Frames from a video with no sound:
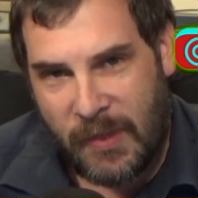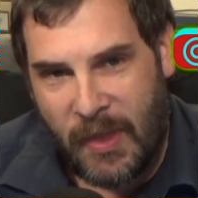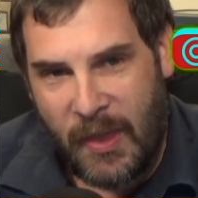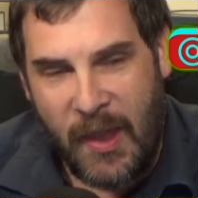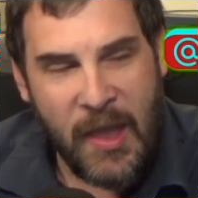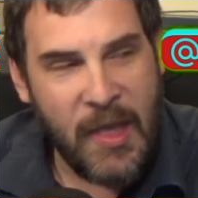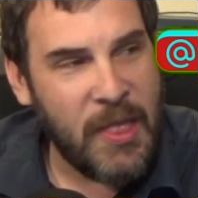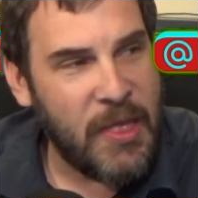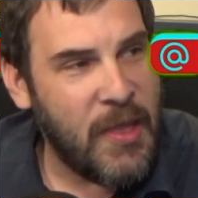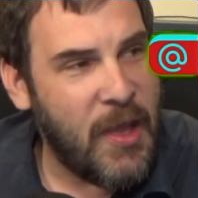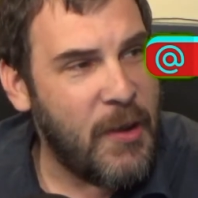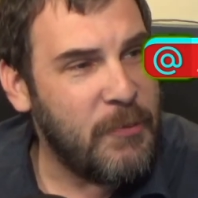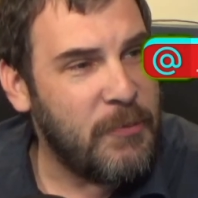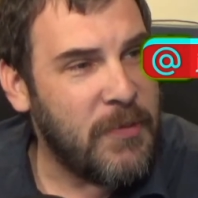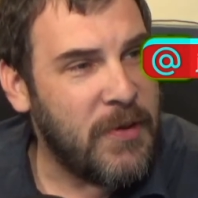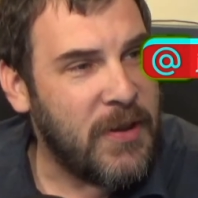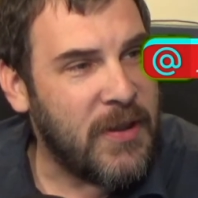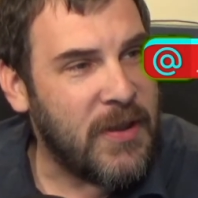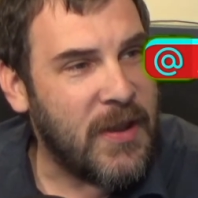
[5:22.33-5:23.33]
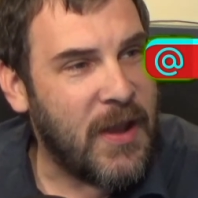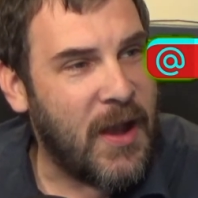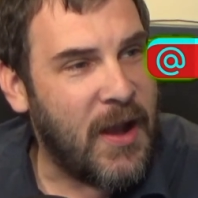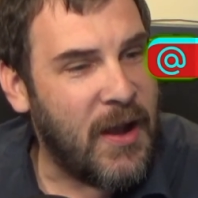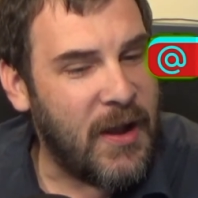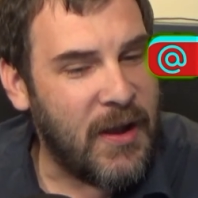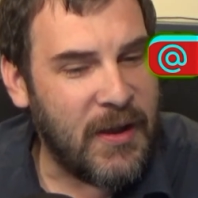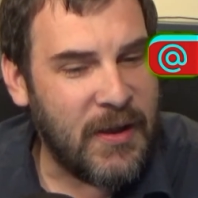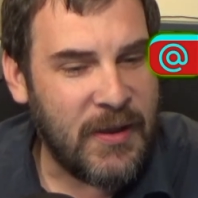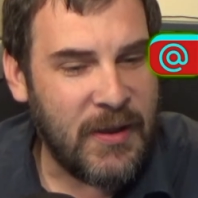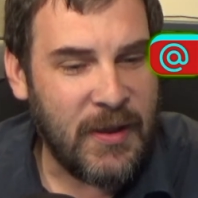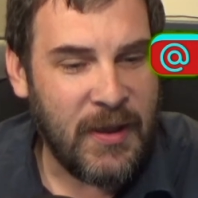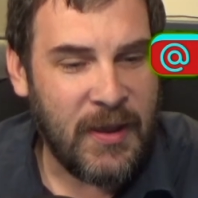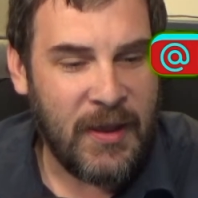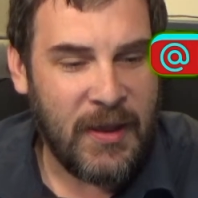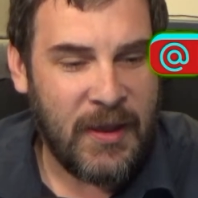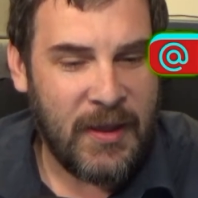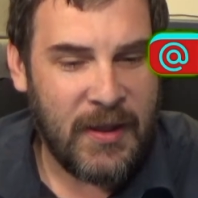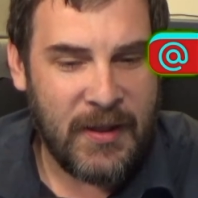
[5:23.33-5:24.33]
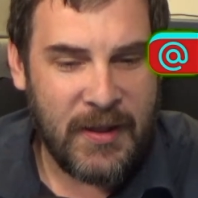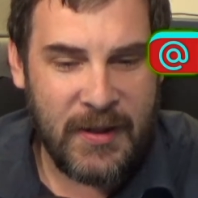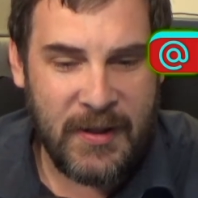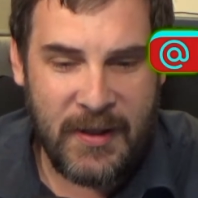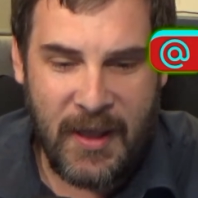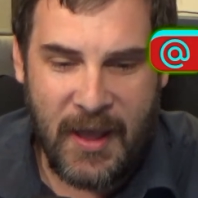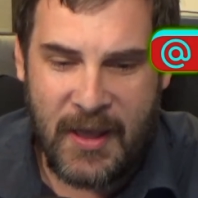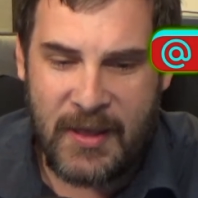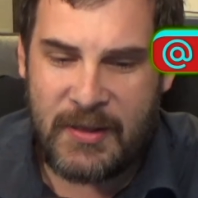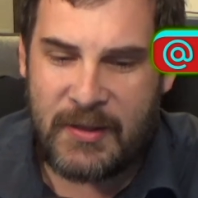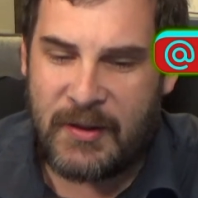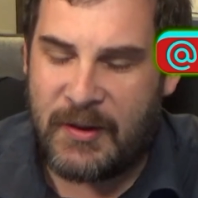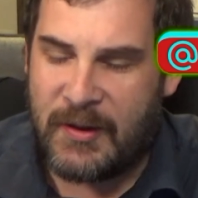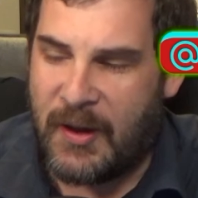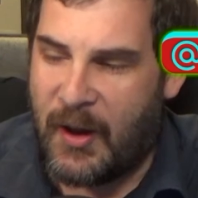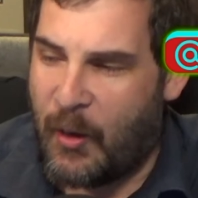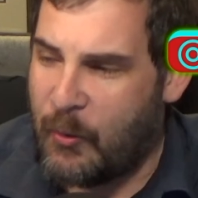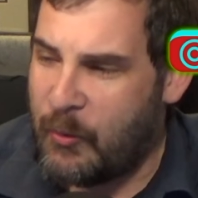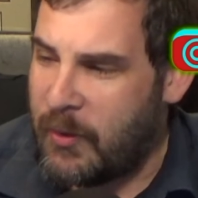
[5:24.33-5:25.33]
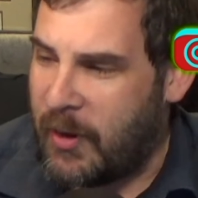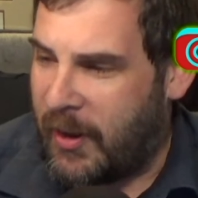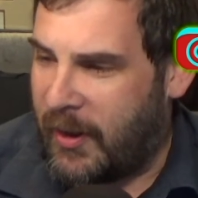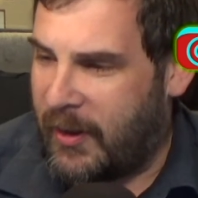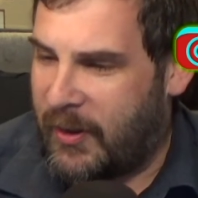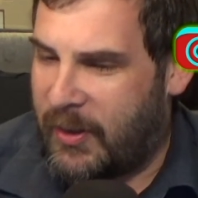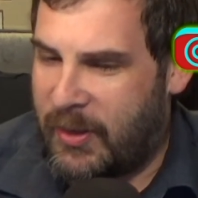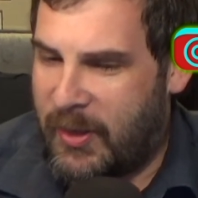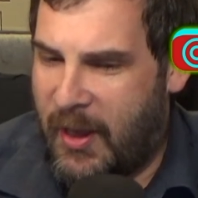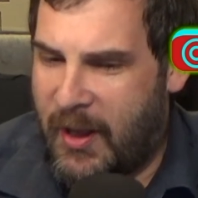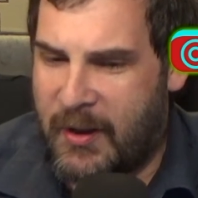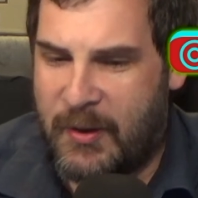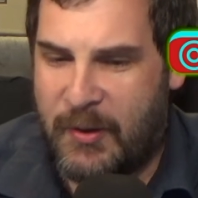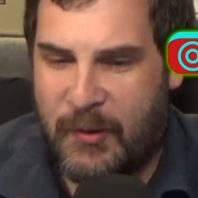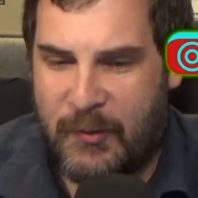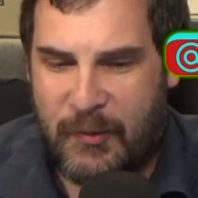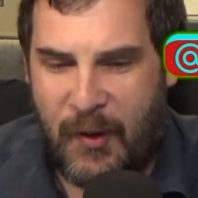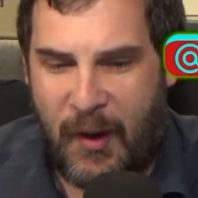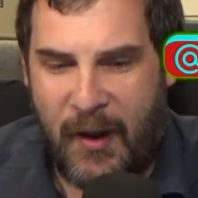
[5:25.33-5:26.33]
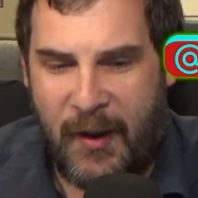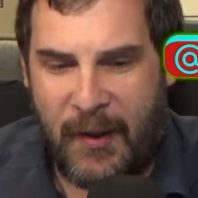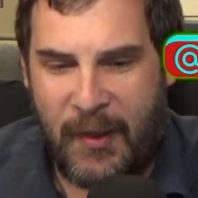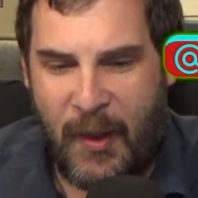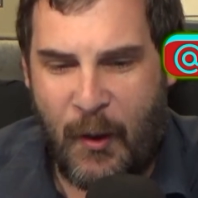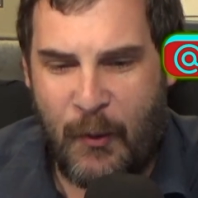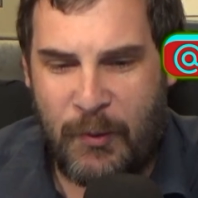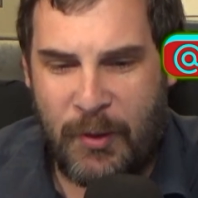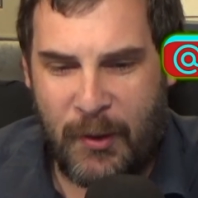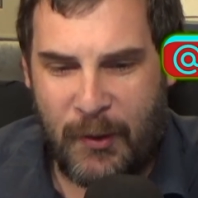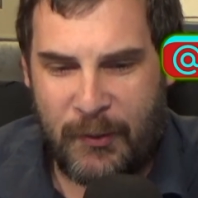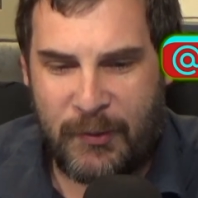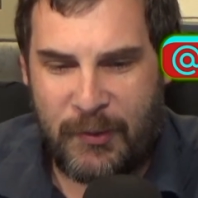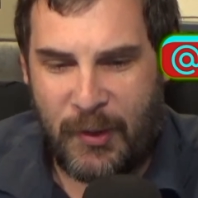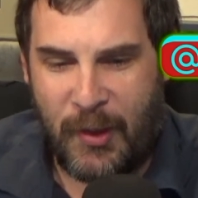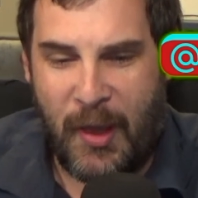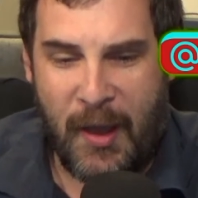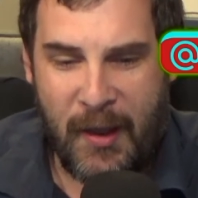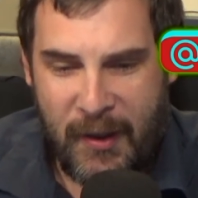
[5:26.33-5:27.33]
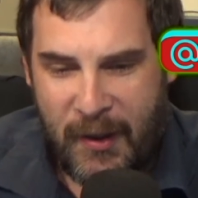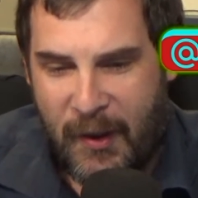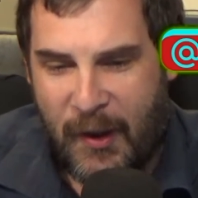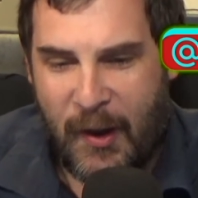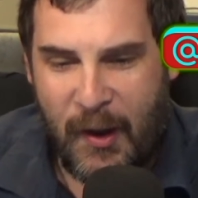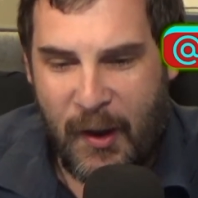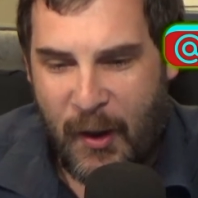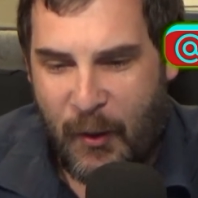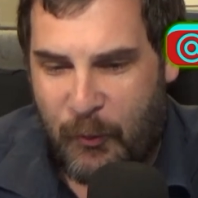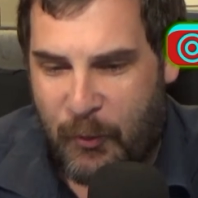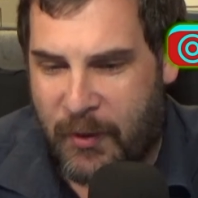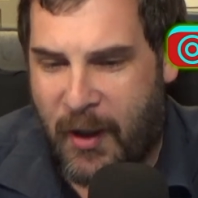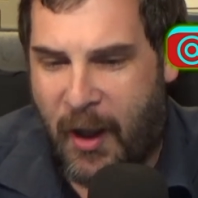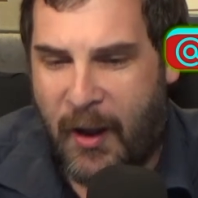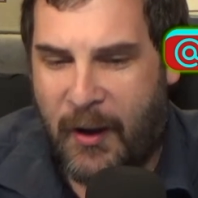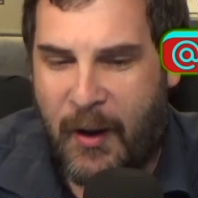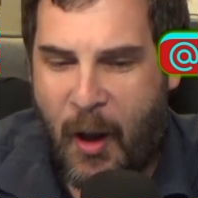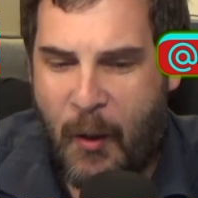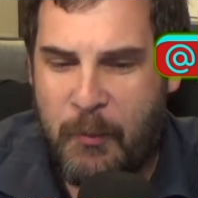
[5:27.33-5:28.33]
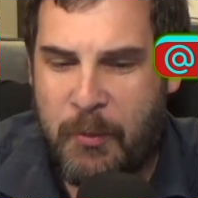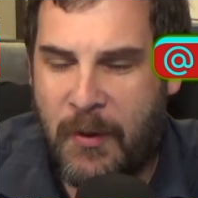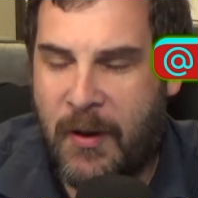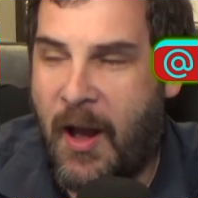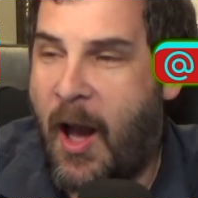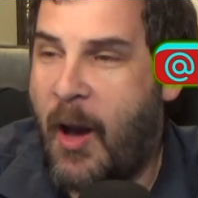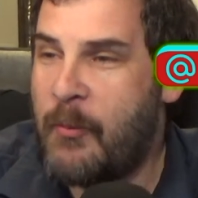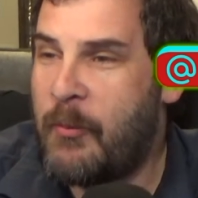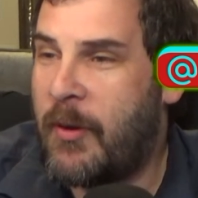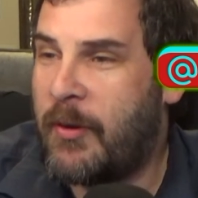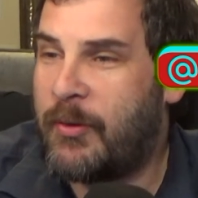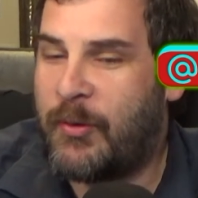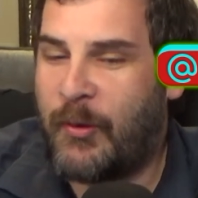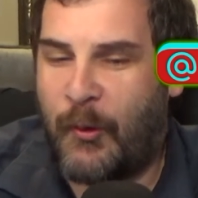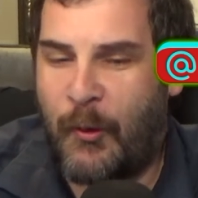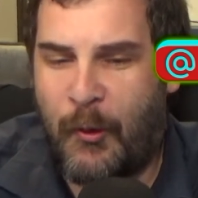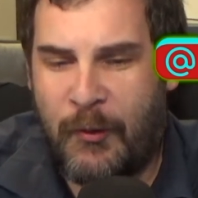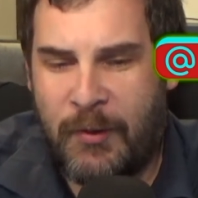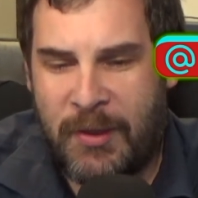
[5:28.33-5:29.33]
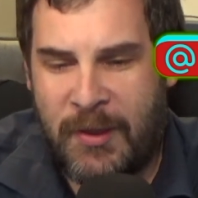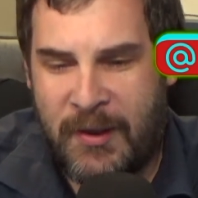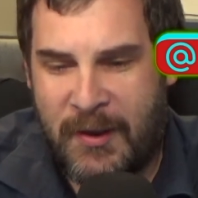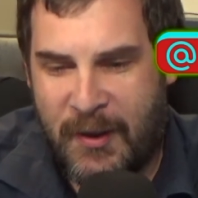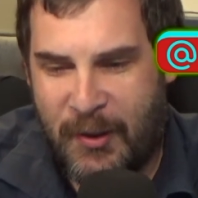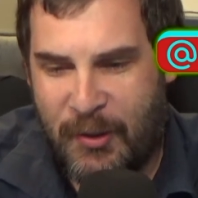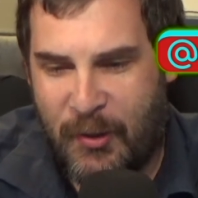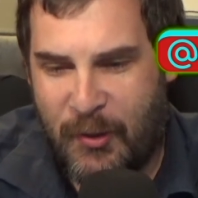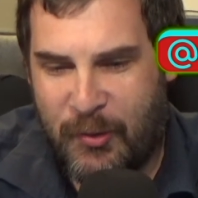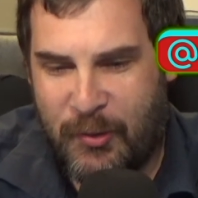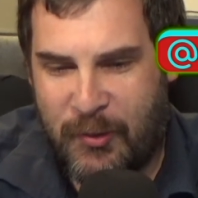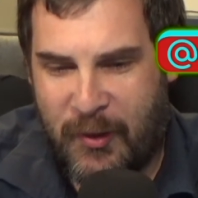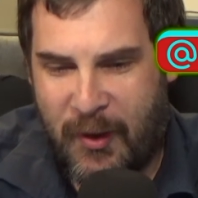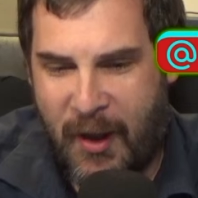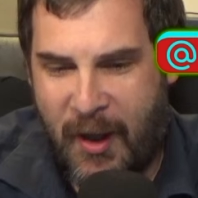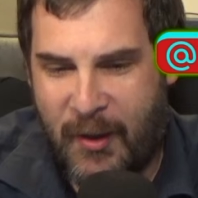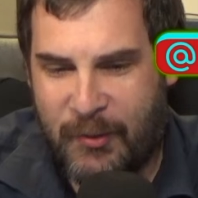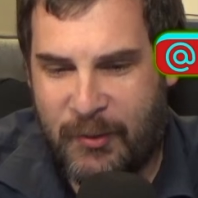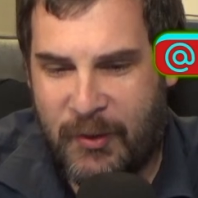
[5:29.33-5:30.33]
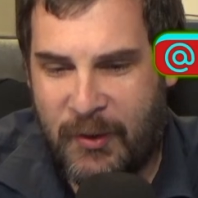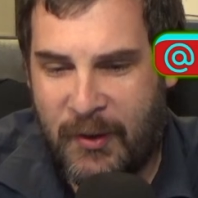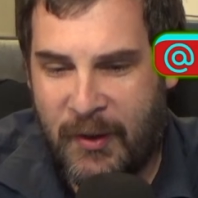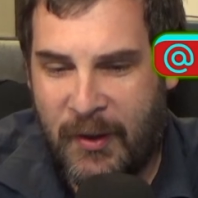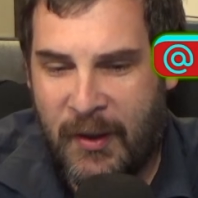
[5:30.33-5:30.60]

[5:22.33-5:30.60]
let me get going. Thank you for hanging out with us today. We got a couple comments already in the chat.